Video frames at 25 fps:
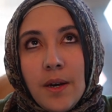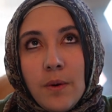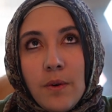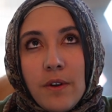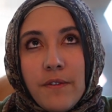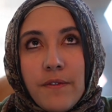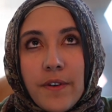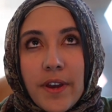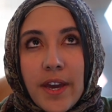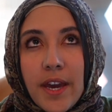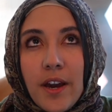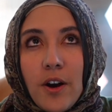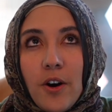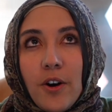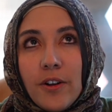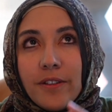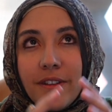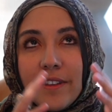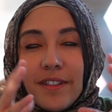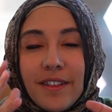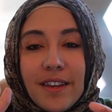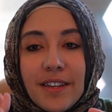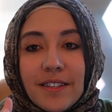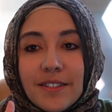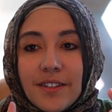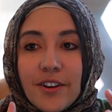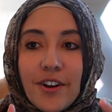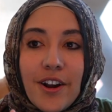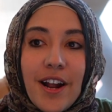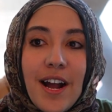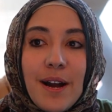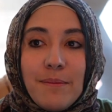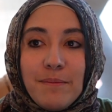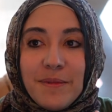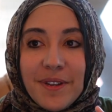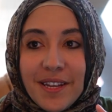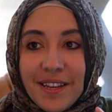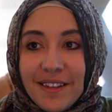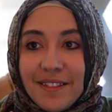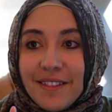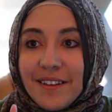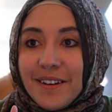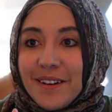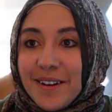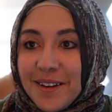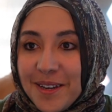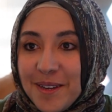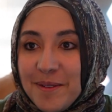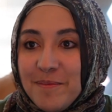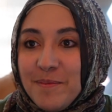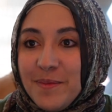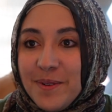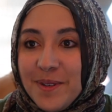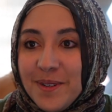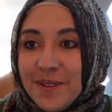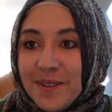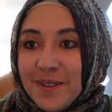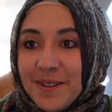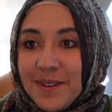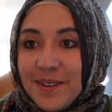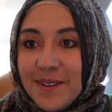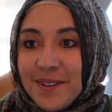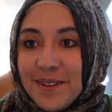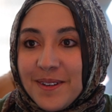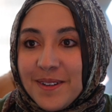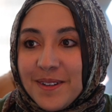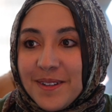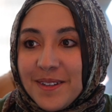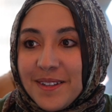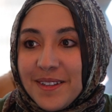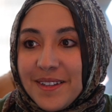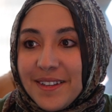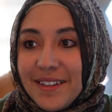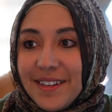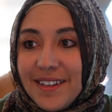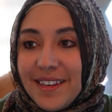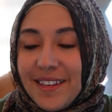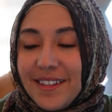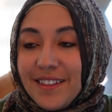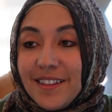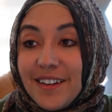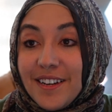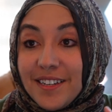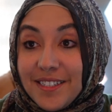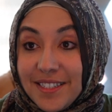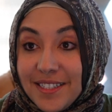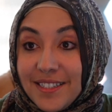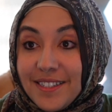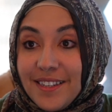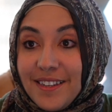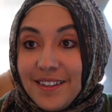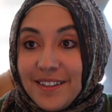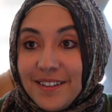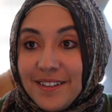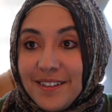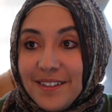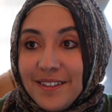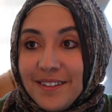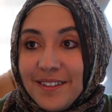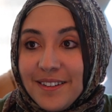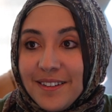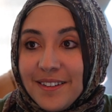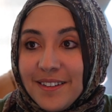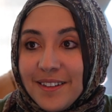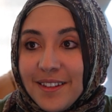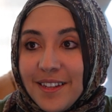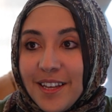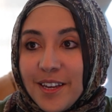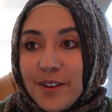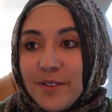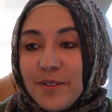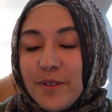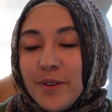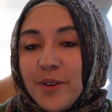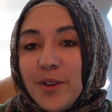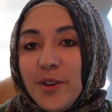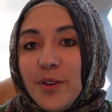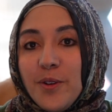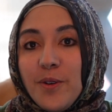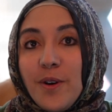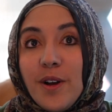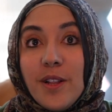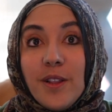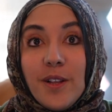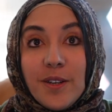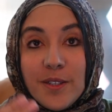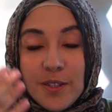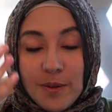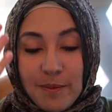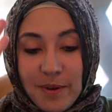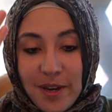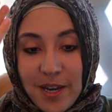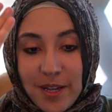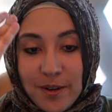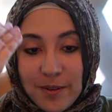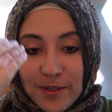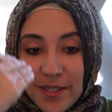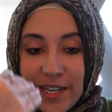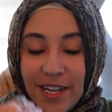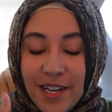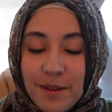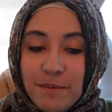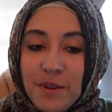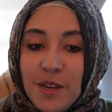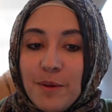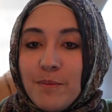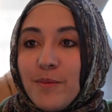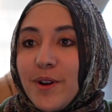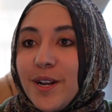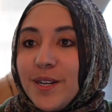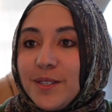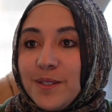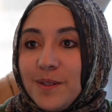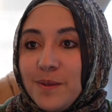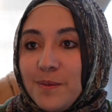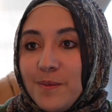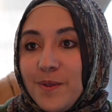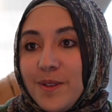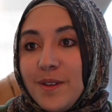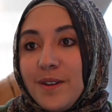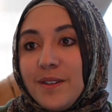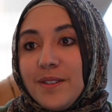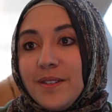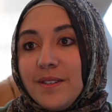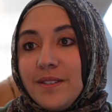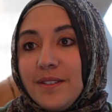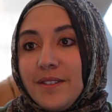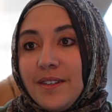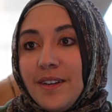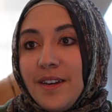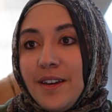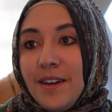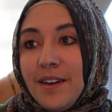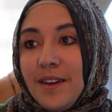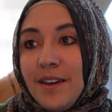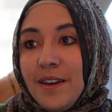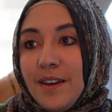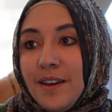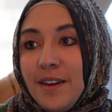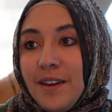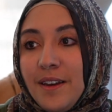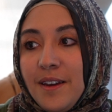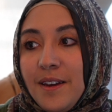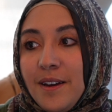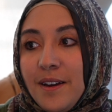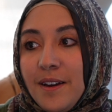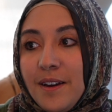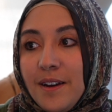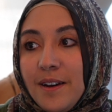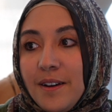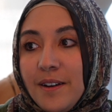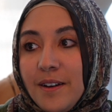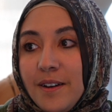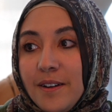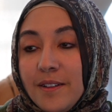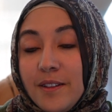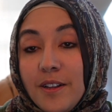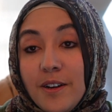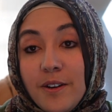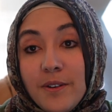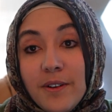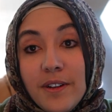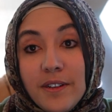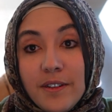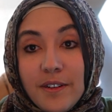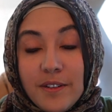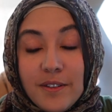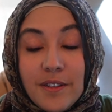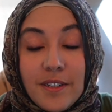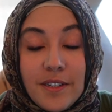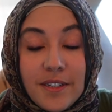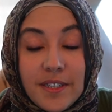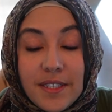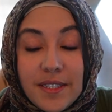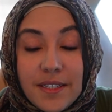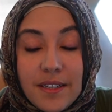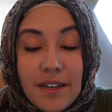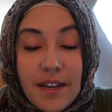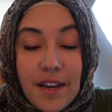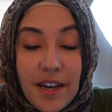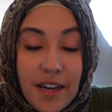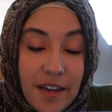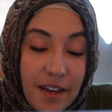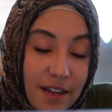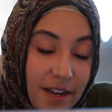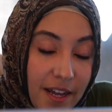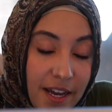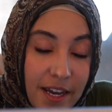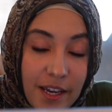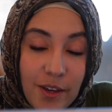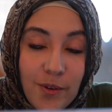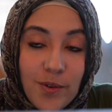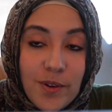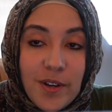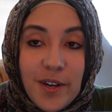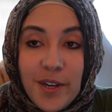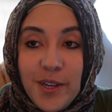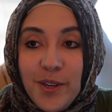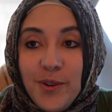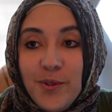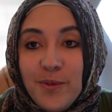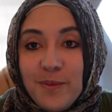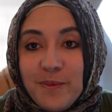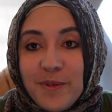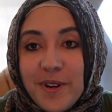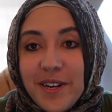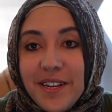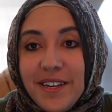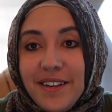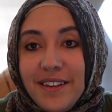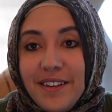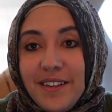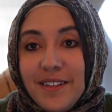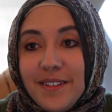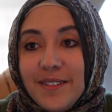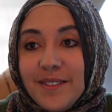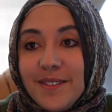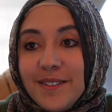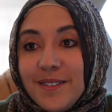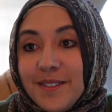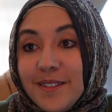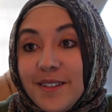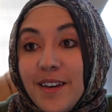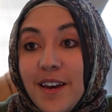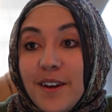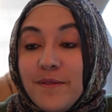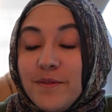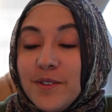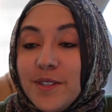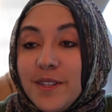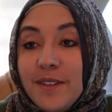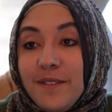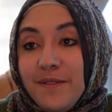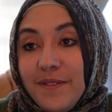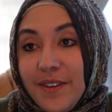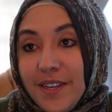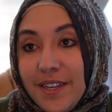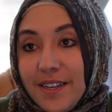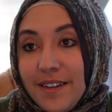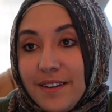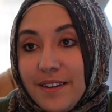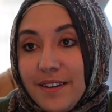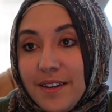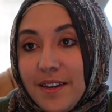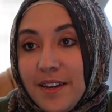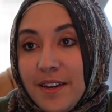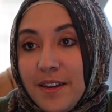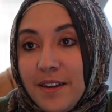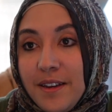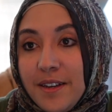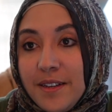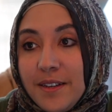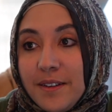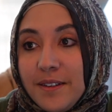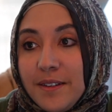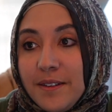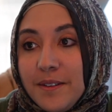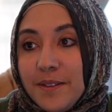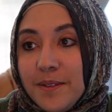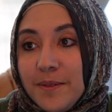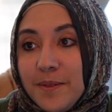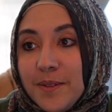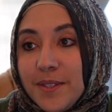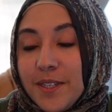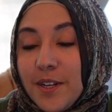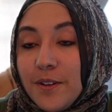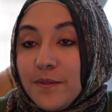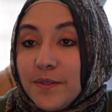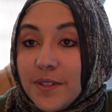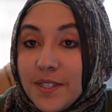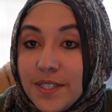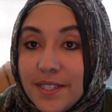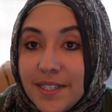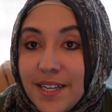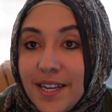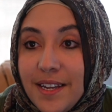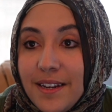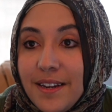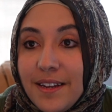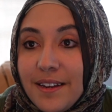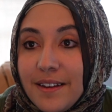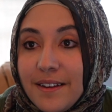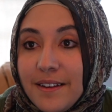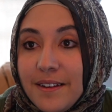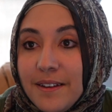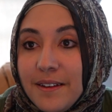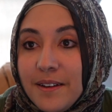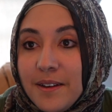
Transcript: forget all the things that are happening in the ghaib, in the unseen. Like, you know, Allah subhanahu wa ta'ala being present with us. Allah is al-hayyul qayyum, right? He's the ever-living, self-sustaining.